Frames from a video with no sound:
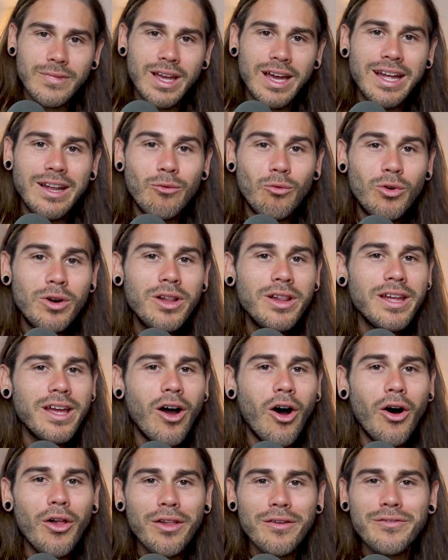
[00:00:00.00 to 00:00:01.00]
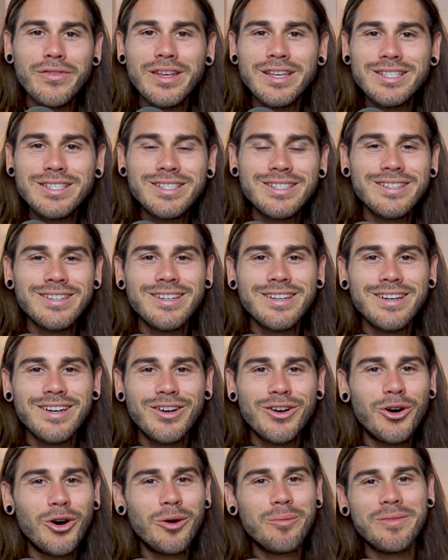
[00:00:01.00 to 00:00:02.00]
And really, all of this
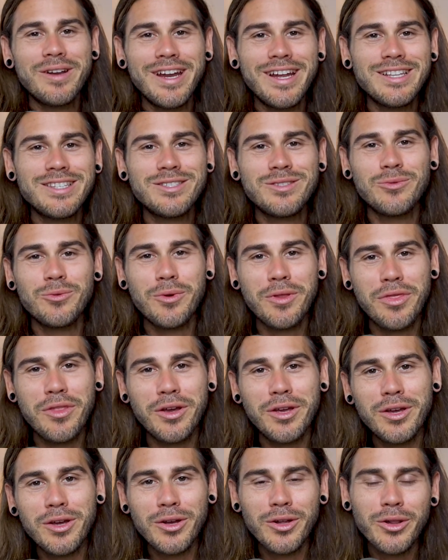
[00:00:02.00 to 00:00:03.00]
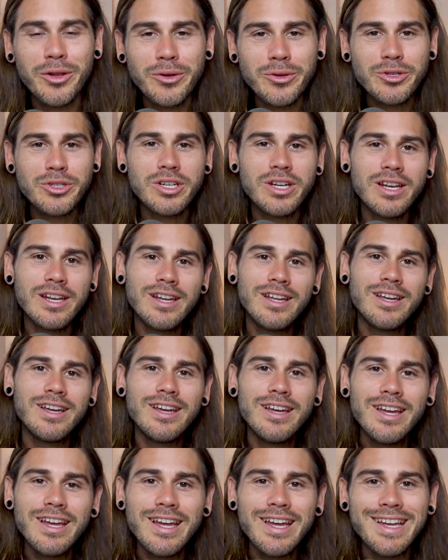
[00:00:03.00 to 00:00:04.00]
culminates with the conclusion
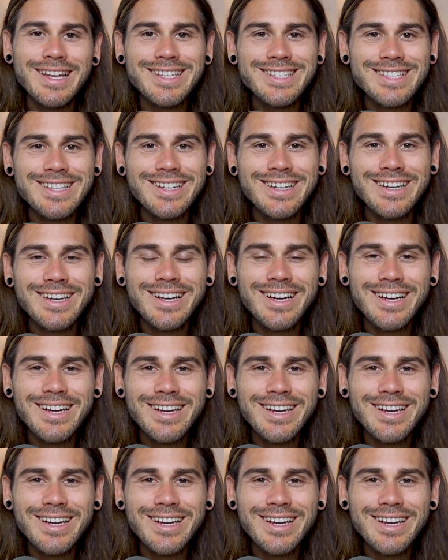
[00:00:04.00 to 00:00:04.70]
is that